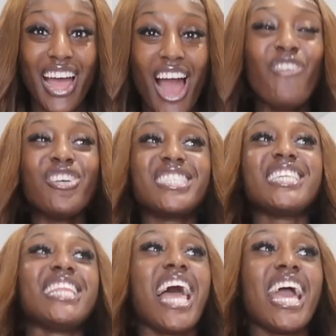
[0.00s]

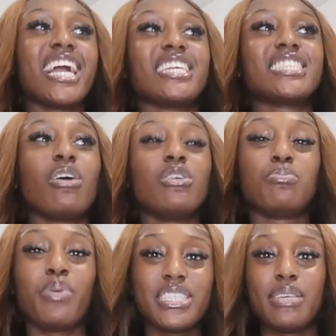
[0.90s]
Obviously, like, there was
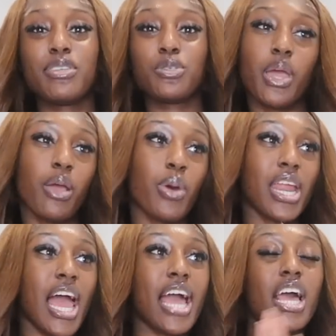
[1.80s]
bits in between where
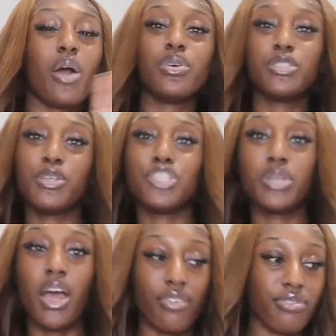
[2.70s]
like I would be doing other